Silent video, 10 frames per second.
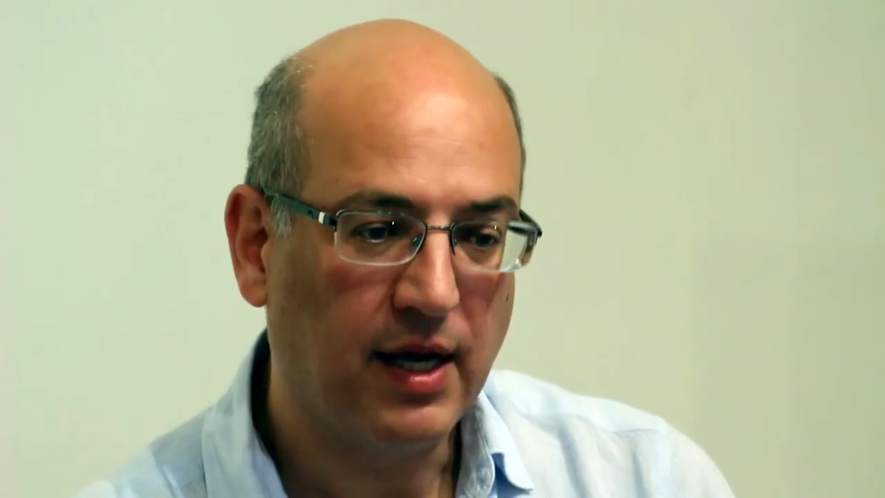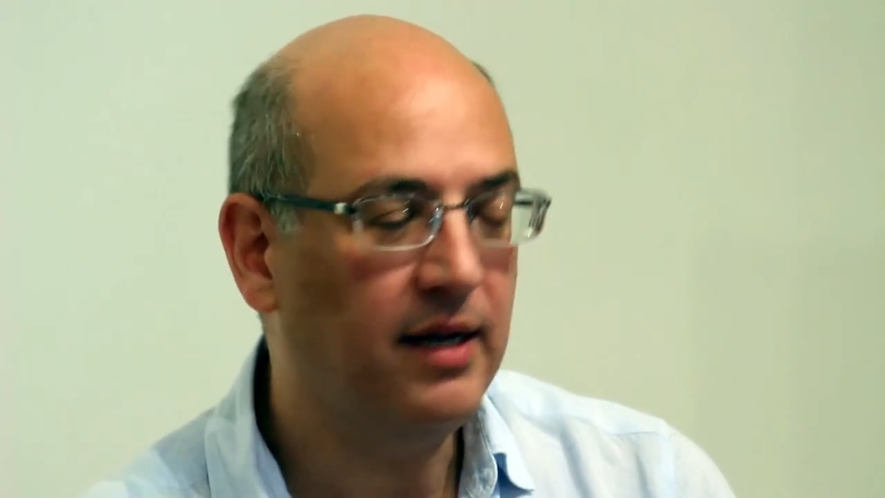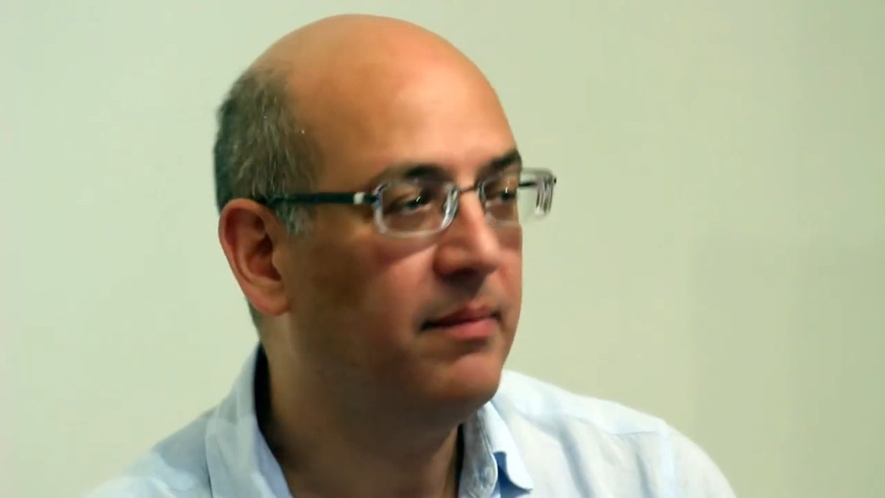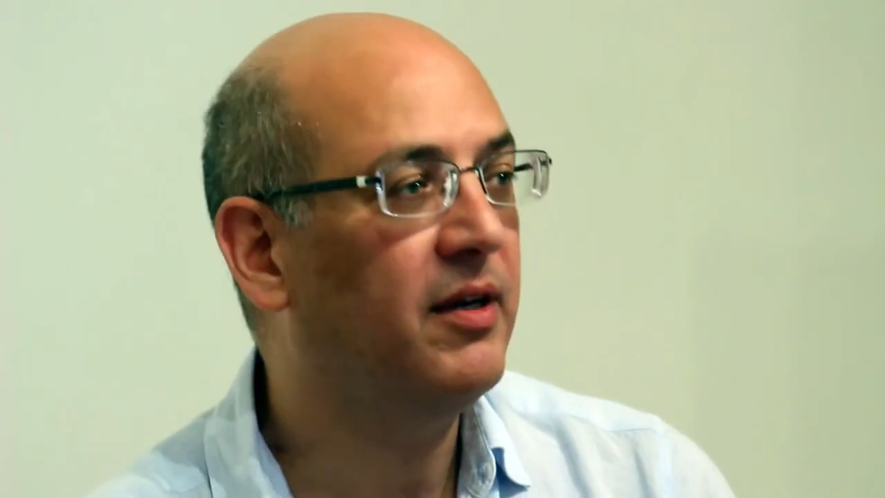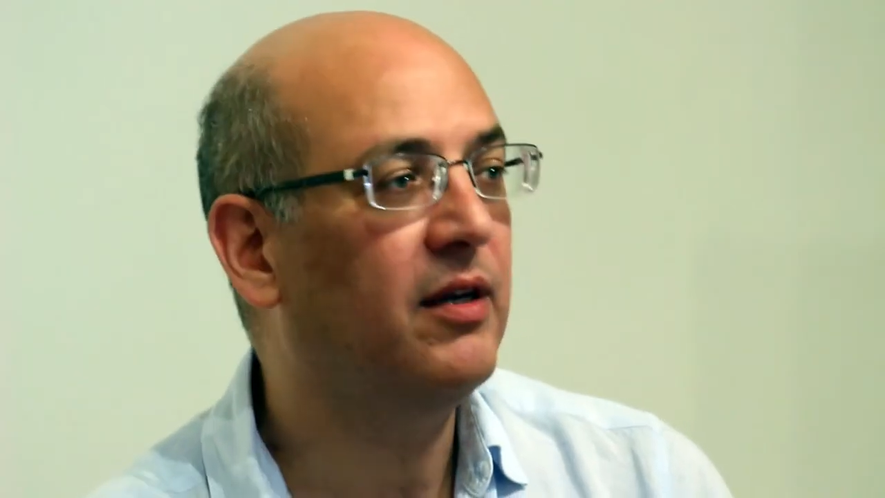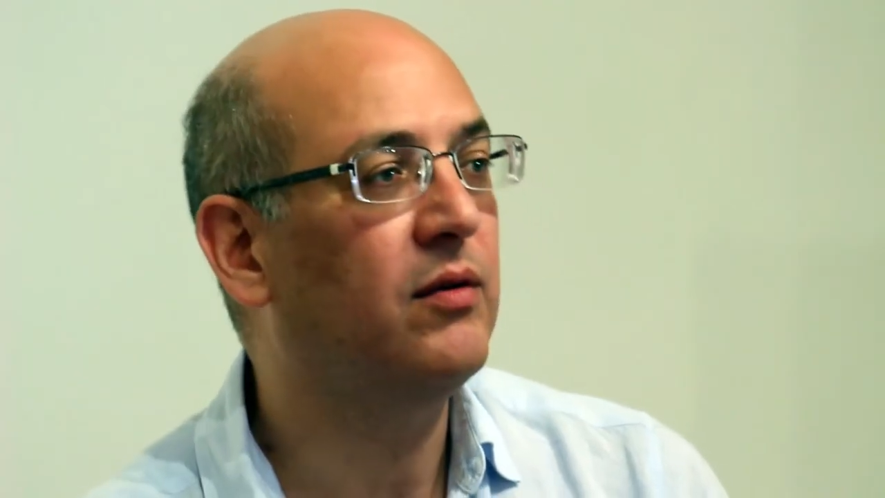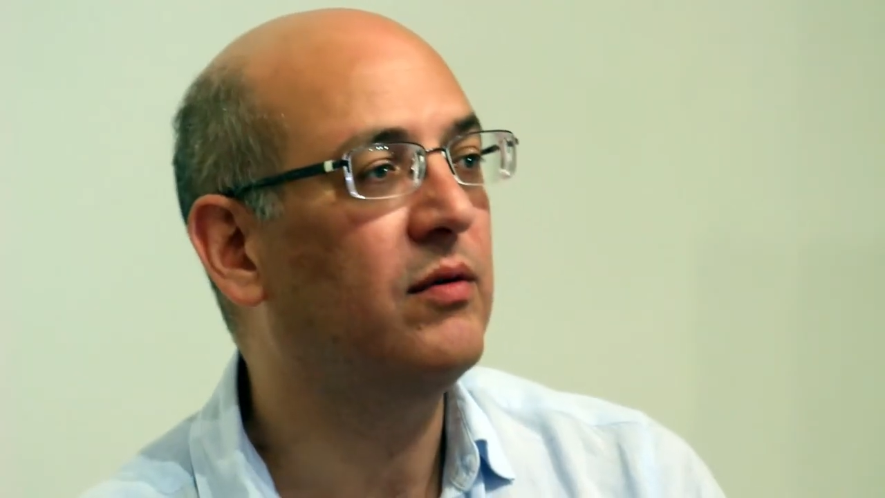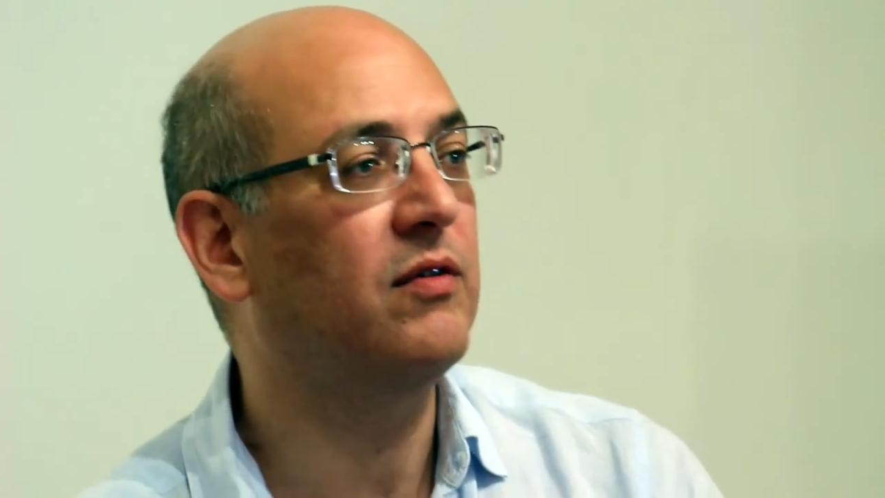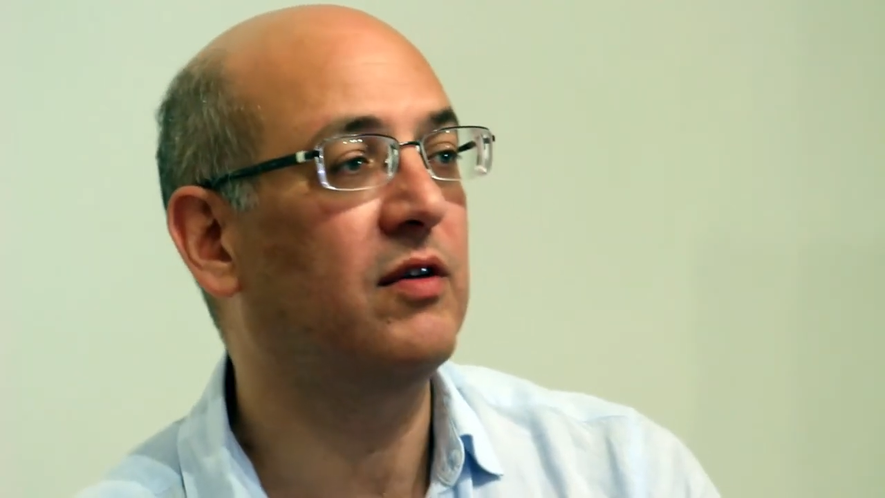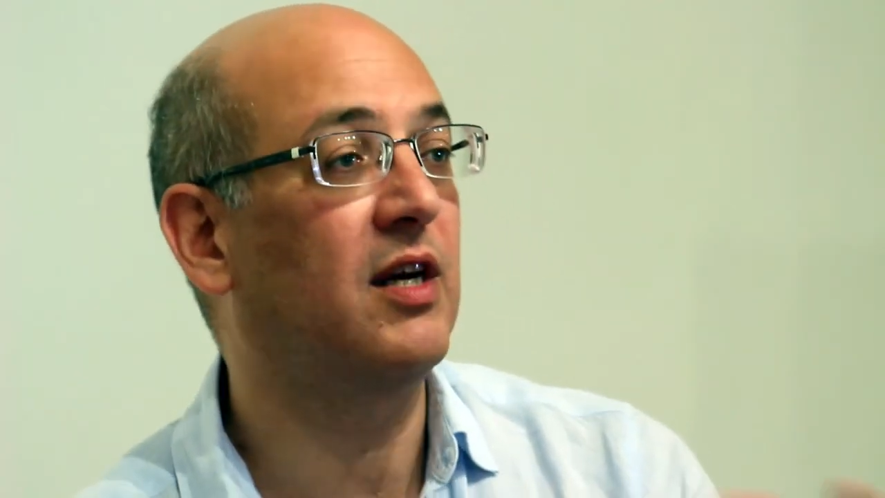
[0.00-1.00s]
Anybody
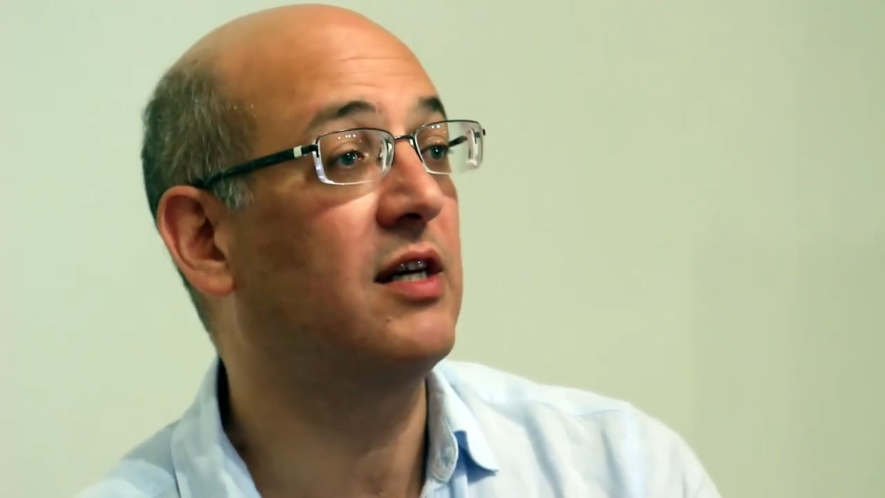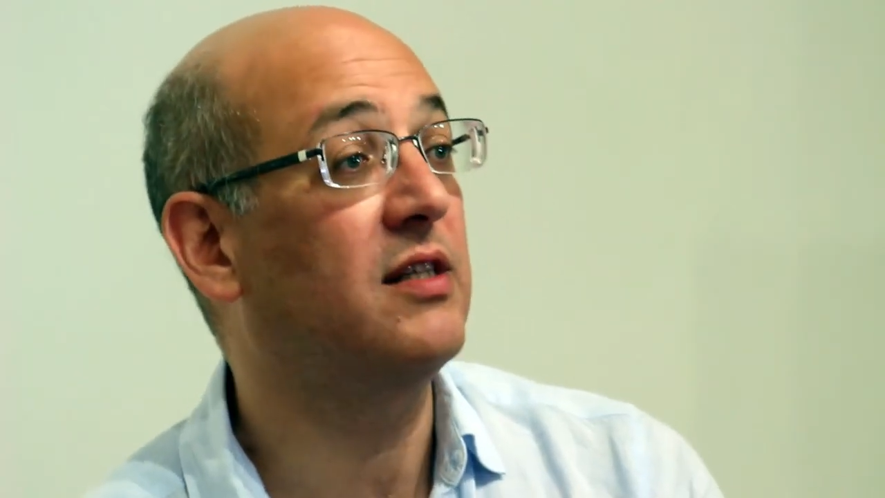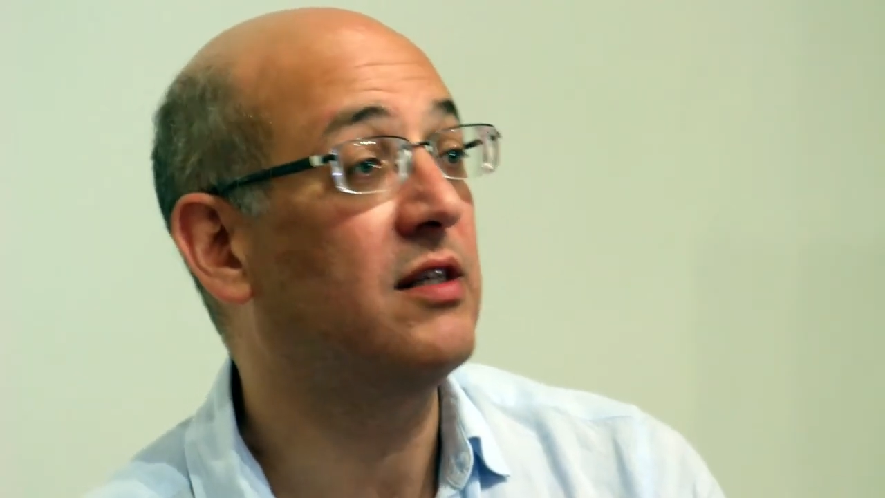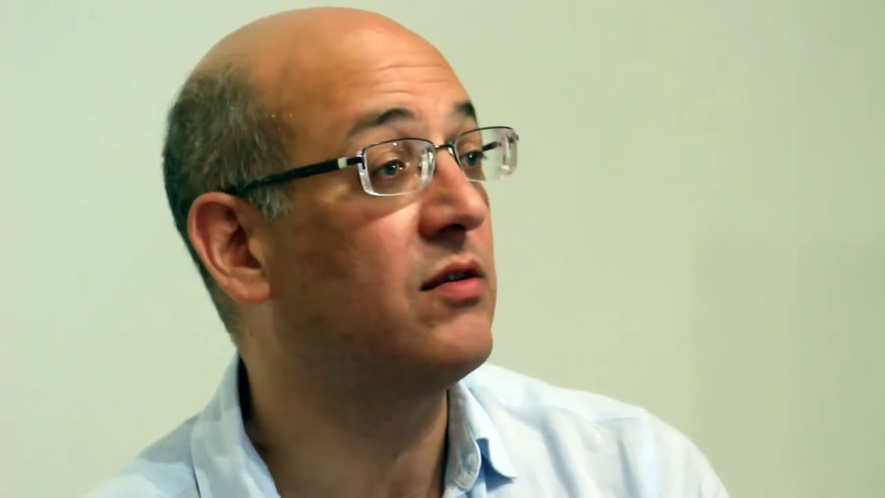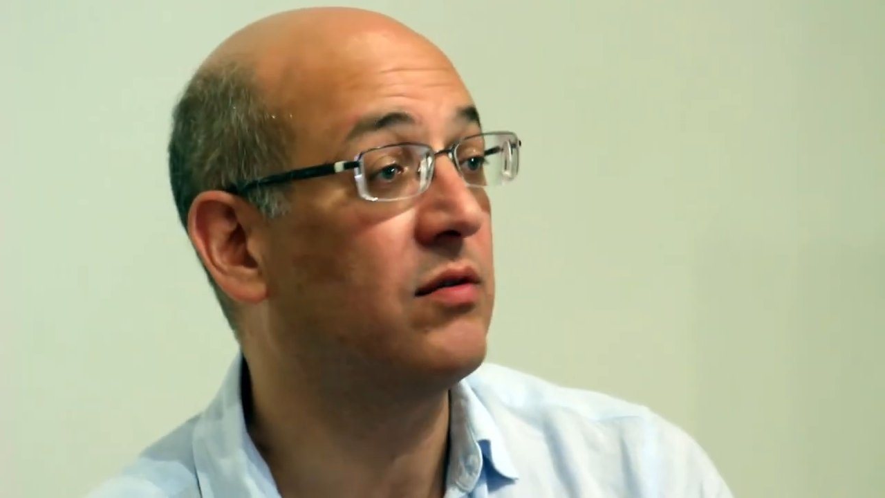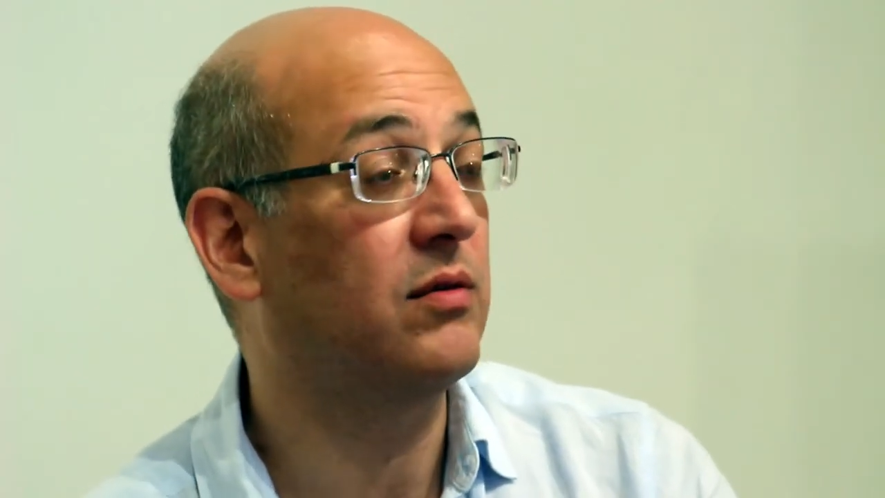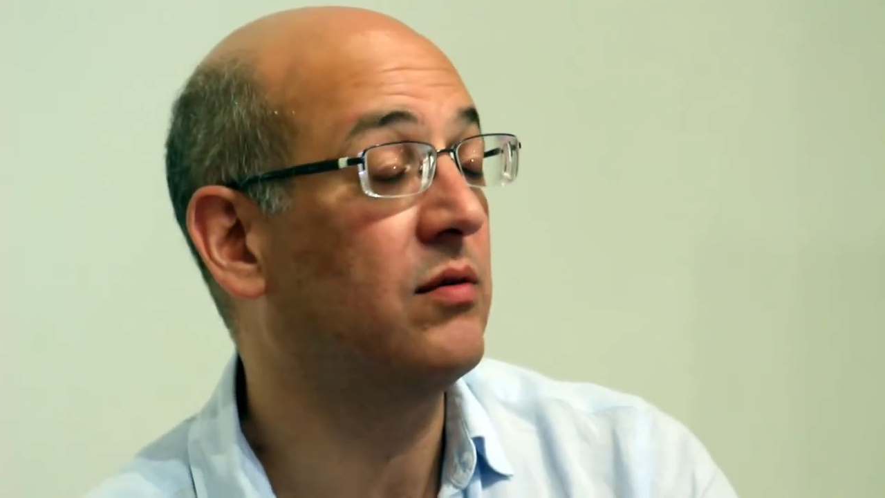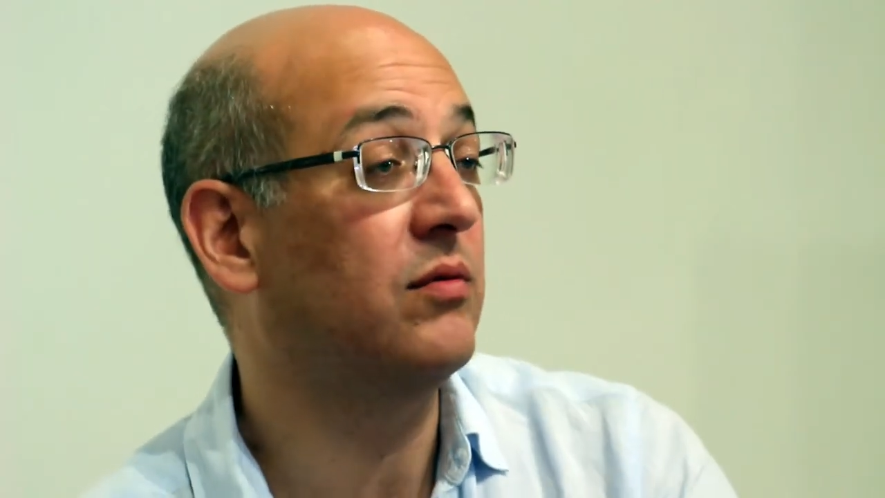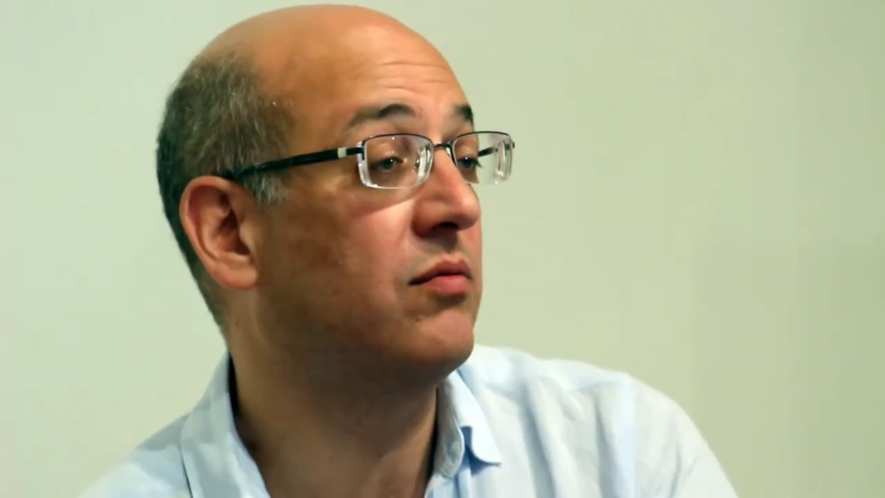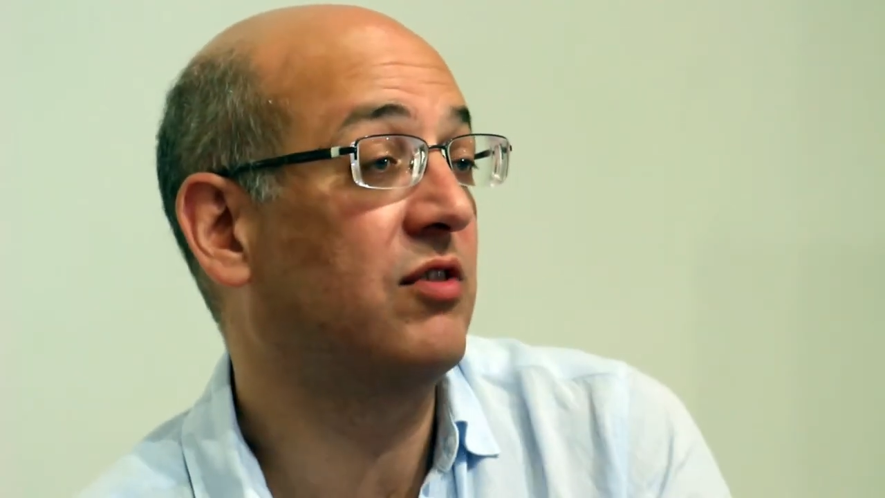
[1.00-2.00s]
who is an artist or
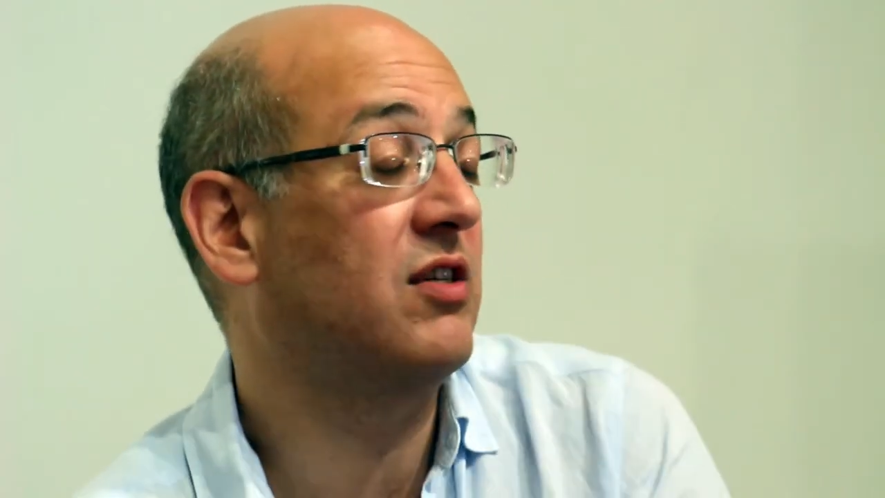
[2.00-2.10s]
who